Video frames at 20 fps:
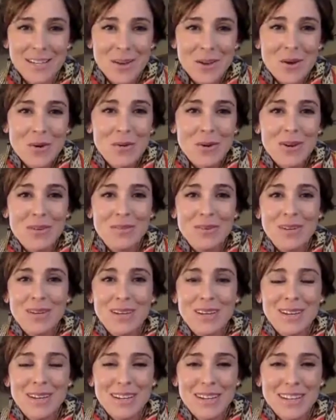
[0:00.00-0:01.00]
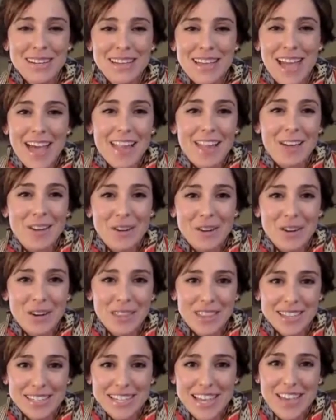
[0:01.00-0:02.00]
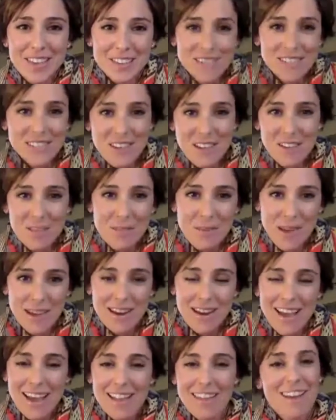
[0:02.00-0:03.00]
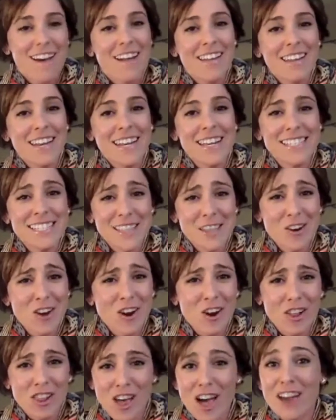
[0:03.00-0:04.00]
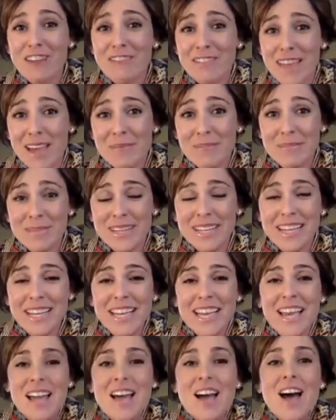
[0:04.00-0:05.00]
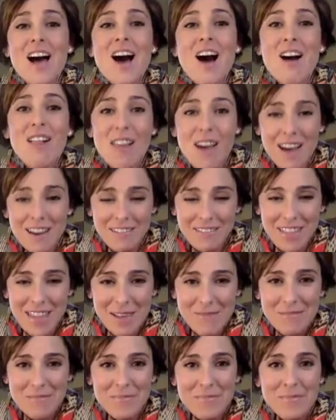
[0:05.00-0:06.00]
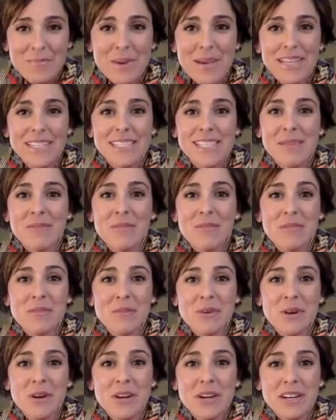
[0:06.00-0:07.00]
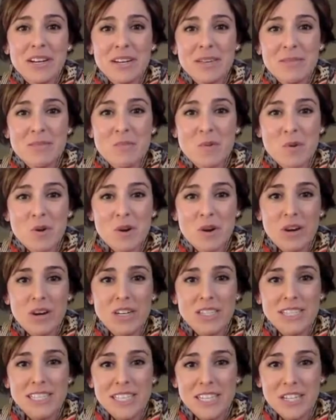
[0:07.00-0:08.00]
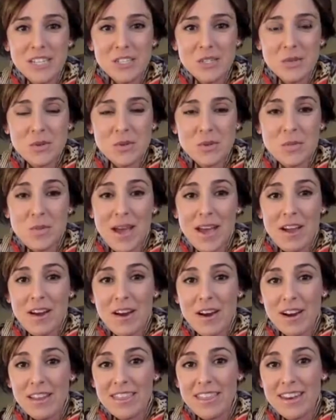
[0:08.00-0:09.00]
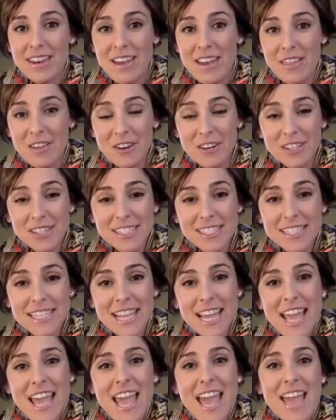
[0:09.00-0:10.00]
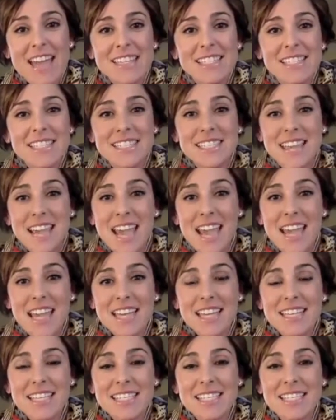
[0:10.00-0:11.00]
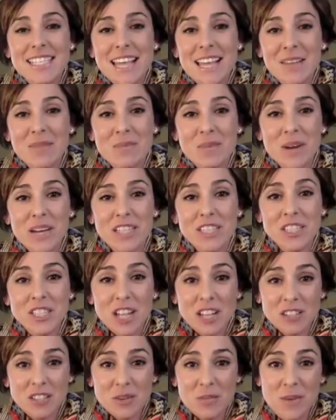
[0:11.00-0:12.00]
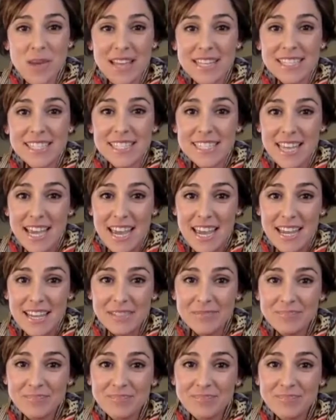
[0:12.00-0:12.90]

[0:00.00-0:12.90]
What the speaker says: We have a calendar that tells us all the pet holidays, and there are a lot of them. A lot of them. But some of them are more dear to my heart than others. And today is Celebrate Shelter Pets Day.